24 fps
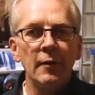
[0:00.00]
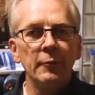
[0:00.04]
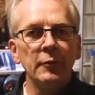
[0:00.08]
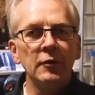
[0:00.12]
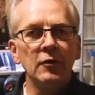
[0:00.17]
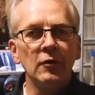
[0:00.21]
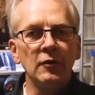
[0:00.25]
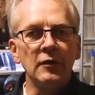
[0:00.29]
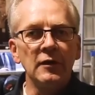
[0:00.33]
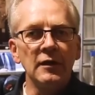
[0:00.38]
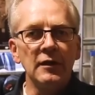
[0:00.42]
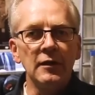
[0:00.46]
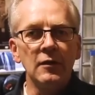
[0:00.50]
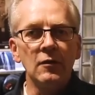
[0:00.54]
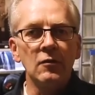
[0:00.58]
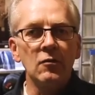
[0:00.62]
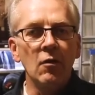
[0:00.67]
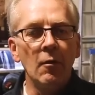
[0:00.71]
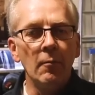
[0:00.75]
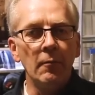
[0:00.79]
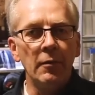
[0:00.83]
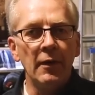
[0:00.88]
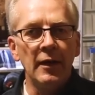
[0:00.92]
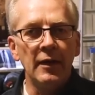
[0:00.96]
beyond legal
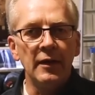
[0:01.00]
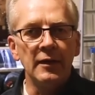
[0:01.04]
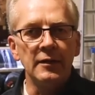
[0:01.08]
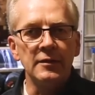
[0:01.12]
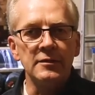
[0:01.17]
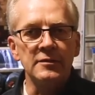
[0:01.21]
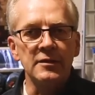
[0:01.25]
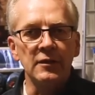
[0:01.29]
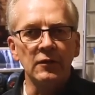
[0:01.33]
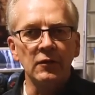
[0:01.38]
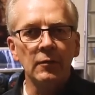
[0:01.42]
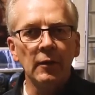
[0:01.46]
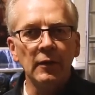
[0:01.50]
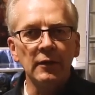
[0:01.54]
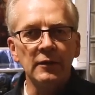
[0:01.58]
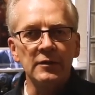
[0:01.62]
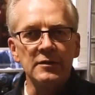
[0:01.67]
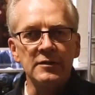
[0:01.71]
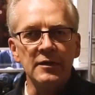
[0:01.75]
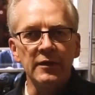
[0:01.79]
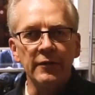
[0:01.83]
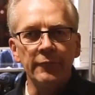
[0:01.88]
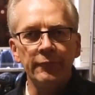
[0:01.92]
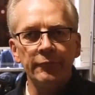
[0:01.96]
compliance and
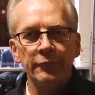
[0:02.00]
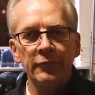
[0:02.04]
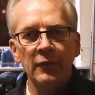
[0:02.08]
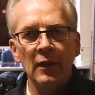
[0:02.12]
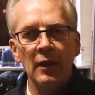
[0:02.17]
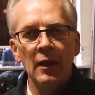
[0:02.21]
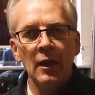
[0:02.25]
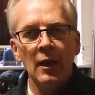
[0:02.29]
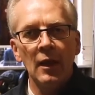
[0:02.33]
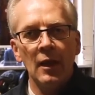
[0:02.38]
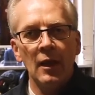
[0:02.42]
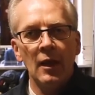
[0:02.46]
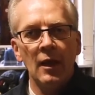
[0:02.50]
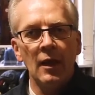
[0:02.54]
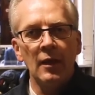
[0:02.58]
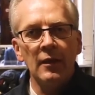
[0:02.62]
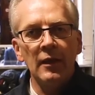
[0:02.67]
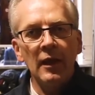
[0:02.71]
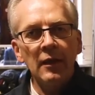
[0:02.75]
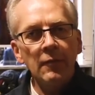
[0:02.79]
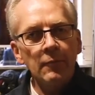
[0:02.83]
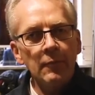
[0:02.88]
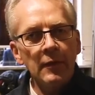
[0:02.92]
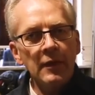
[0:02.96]
quality. And
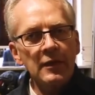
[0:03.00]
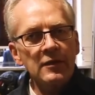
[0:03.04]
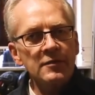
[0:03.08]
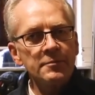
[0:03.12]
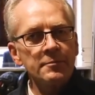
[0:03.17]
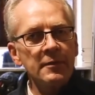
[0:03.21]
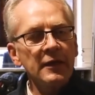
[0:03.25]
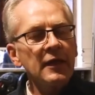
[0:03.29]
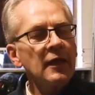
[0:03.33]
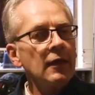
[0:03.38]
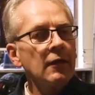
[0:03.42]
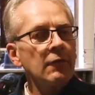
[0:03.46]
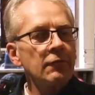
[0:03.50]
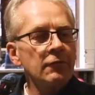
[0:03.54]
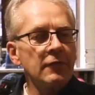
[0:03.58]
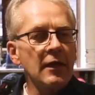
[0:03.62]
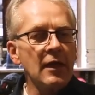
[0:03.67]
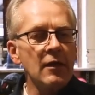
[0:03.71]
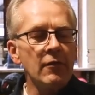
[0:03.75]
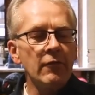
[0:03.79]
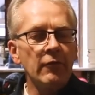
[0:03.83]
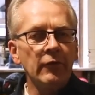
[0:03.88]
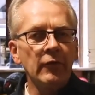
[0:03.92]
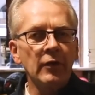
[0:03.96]
that makes picking a
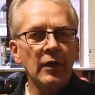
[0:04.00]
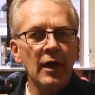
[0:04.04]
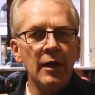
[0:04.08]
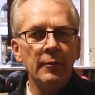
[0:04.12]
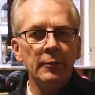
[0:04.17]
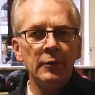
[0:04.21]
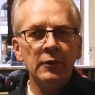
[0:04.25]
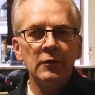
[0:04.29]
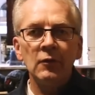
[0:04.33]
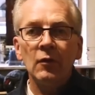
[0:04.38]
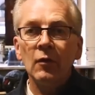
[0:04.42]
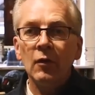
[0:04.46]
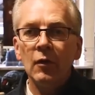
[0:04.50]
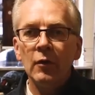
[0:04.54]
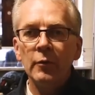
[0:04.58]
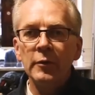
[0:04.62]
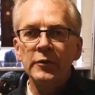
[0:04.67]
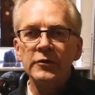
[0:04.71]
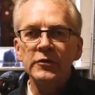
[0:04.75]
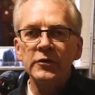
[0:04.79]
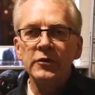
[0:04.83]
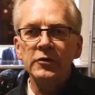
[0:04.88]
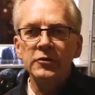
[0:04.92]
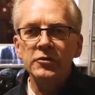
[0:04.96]
Fjällräven garment
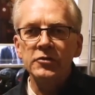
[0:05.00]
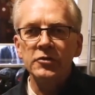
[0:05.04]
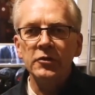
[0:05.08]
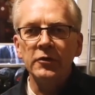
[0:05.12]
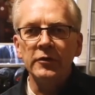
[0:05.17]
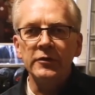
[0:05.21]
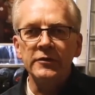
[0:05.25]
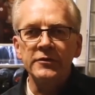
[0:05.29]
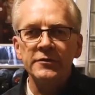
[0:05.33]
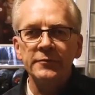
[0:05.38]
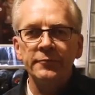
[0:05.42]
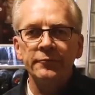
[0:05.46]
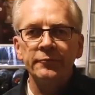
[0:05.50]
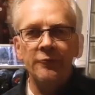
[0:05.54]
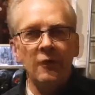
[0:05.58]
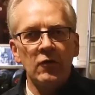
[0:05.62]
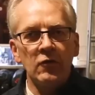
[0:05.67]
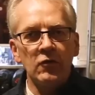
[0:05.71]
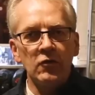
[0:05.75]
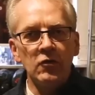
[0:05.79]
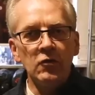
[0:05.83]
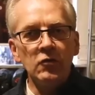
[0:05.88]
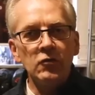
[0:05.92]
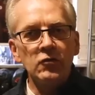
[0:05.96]
always a good choice.
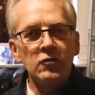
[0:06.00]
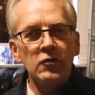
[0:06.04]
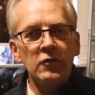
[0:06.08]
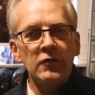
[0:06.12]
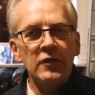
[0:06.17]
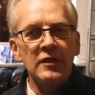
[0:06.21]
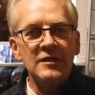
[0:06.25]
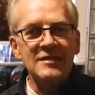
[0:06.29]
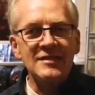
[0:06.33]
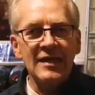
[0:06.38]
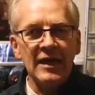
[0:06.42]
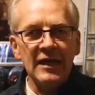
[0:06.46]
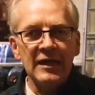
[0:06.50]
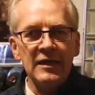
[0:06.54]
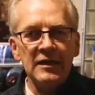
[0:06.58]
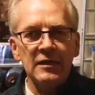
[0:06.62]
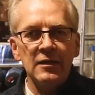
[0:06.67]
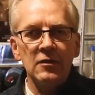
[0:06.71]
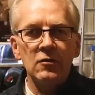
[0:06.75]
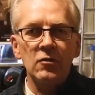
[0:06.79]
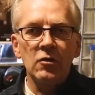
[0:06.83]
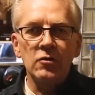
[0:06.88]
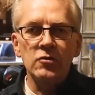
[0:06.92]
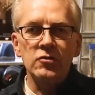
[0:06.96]
Due to the
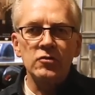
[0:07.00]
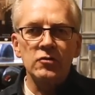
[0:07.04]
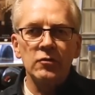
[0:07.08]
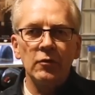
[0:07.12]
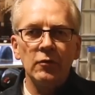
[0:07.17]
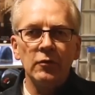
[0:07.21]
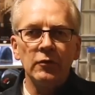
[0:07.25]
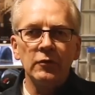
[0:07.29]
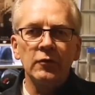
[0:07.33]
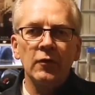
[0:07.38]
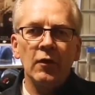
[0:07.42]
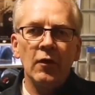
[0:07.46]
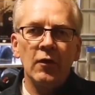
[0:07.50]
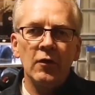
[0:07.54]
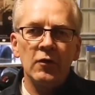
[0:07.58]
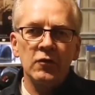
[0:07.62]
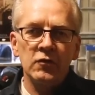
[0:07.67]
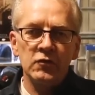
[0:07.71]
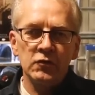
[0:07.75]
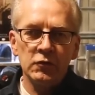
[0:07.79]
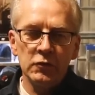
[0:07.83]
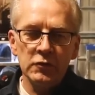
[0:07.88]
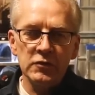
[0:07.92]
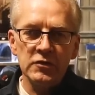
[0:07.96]
tightly controlled
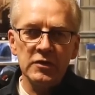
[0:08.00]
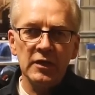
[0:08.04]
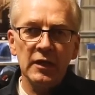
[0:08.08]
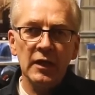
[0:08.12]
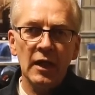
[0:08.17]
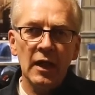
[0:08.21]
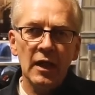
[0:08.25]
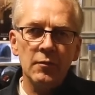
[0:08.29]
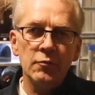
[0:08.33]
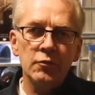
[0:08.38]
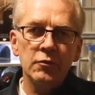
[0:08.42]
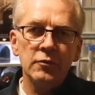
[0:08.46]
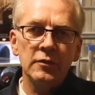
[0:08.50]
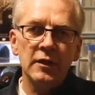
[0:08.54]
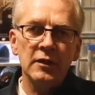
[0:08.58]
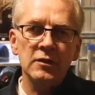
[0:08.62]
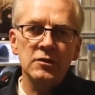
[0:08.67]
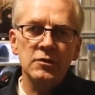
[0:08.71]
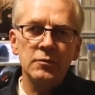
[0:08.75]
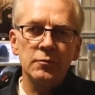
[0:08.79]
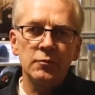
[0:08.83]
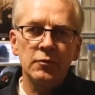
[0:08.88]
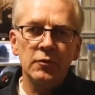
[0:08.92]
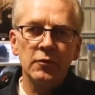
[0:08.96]
sourcing and
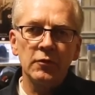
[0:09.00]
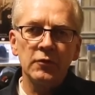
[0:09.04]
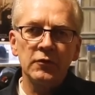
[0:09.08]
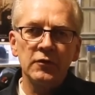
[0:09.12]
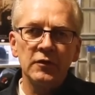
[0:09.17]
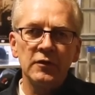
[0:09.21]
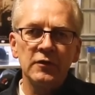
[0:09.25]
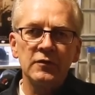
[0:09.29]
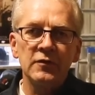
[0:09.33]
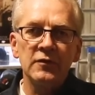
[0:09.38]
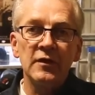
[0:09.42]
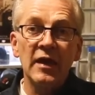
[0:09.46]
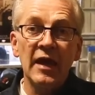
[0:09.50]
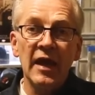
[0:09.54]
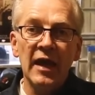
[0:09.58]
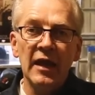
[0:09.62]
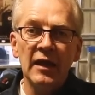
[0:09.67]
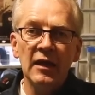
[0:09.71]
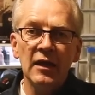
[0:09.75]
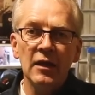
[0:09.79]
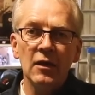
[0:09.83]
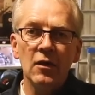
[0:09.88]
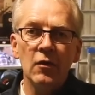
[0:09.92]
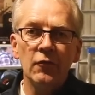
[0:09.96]
production process, the
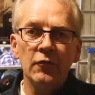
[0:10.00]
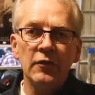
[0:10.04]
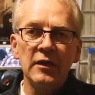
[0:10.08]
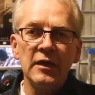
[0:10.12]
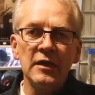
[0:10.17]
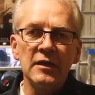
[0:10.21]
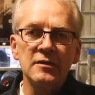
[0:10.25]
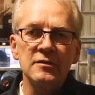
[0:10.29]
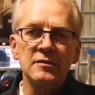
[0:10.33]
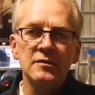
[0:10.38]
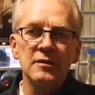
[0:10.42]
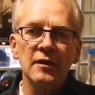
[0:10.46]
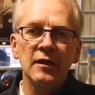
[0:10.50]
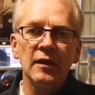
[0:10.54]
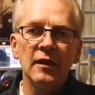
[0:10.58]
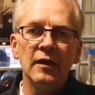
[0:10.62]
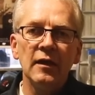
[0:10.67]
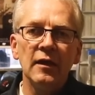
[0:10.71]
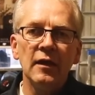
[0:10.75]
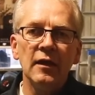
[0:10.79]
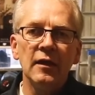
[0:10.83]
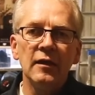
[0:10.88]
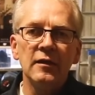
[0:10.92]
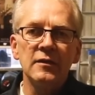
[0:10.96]
handling of geese
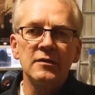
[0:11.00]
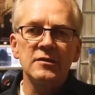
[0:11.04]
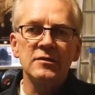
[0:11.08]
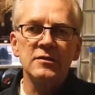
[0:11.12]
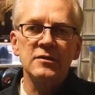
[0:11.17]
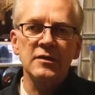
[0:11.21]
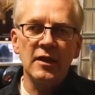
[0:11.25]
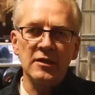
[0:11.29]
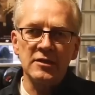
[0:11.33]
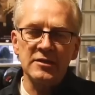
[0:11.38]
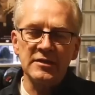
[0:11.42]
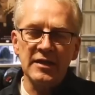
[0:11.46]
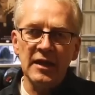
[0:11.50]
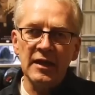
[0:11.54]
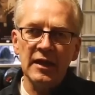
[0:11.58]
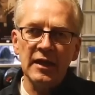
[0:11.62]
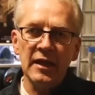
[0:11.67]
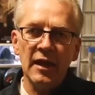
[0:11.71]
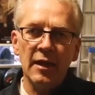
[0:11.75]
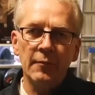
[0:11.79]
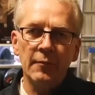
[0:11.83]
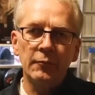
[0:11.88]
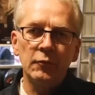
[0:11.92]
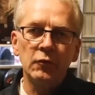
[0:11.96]
is
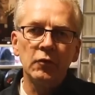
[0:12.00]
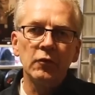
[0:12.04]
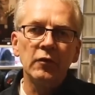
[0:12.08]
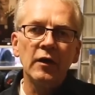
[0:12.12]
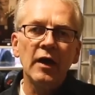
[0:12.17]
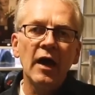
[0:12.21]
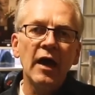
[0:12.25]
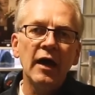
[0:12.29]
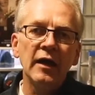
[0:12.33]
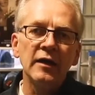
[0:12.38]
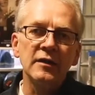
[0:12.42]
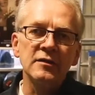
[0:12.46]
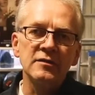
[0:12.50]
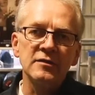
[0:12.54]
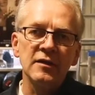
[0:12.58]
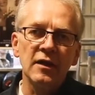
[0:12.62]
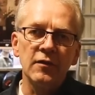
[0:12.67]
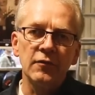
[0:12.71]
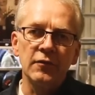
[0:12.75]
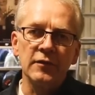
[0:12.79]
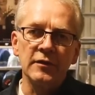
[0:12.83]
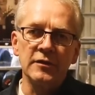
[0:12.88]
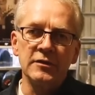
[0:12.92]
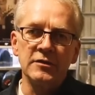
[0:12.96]
standing up to the highest
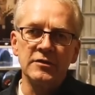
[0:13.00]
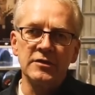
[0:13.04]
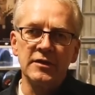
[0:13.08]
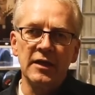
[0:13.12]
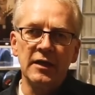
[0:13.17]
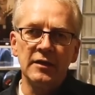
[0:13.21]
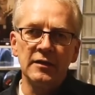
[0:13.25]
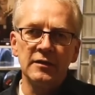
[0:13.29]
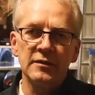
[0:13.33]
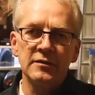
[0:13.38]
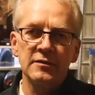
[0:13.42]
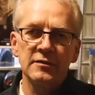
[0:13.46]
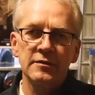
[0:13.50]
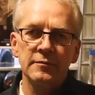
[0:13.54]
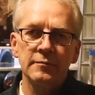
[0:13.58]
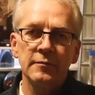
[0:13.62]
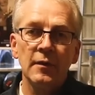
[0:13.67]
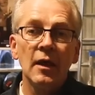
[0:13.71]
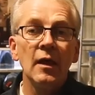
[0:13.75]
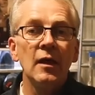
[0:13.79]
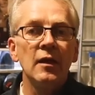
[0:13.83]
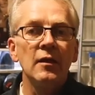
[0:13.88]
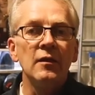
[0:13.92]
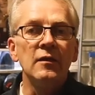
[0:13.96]
ethical standards.
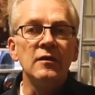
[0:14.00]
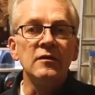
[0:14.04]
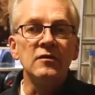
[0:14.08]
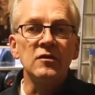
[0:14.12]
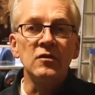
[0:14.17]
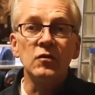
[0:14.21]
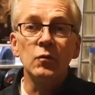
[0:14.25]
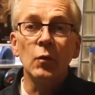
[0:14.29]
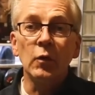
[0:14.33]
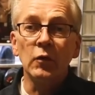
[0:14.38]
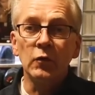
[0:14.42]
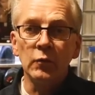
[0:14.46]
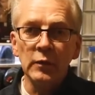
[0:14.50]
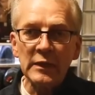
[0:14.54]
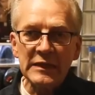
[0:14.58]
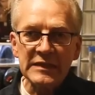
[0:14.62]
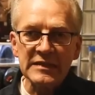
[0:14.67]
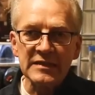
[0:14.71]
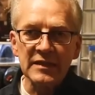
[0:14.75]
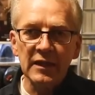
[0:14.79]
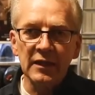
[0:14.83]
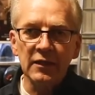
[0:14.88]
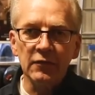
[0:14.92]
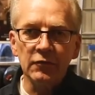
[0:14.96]
This is what we
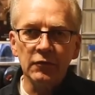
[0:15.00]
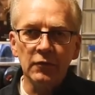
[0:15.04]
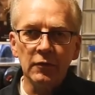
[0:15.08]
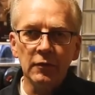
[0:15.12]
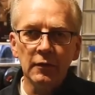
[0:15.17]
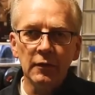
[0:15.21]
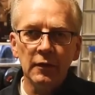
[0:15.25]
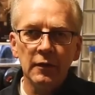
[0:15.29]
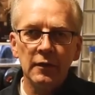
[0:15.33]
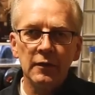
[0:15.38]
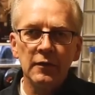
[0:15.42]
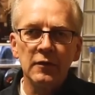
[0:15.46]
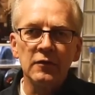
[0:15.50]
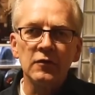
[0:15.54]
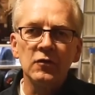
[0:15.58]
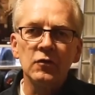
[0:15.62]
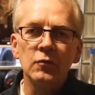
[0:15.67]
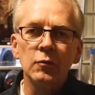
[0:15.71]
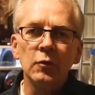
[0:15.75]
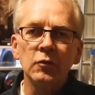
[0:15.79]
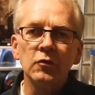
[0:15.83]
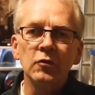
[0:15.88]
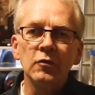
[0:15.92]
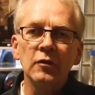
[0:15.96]
stand for, and this is
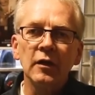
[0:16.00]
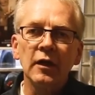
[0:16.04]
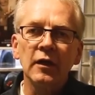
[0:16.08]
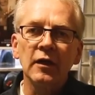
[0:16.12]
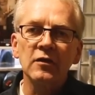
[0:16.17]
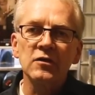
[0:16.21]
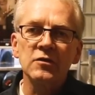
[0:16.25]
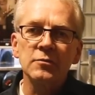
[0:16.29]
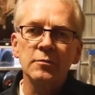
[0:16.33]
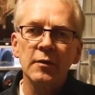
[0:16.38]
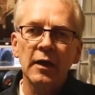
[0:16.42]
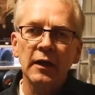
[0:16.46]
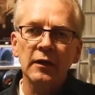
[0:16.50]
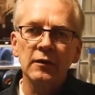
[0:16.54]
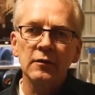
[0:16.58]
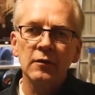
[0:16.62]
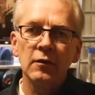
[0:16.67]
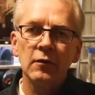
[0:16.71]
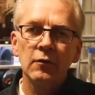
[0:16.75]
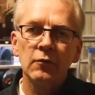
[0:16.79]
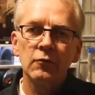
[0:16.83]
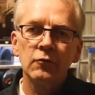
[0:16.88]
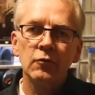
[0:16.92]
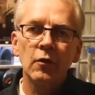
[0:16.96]
what you can expect
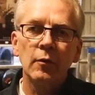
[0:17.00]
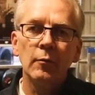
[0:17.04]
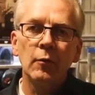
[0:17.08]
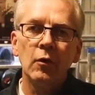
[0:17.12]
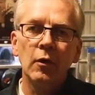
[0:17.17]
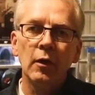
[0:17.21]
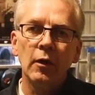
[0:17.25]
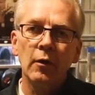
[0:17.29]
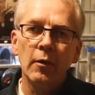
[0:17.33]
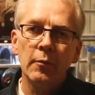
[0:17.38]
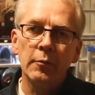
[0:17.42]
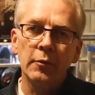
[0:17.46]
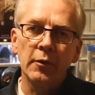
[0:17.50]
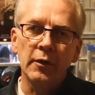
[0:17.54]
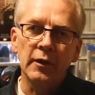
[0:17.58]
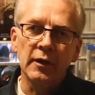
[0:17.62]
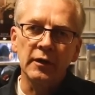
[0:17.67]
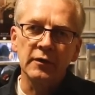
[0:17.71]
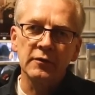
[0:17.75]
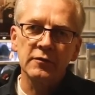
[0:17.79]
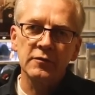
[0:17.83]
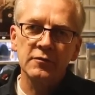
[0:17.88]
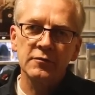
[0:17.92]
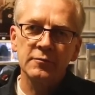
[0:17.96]
from all our
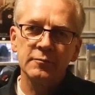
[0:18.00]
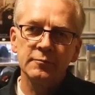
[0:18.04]
products.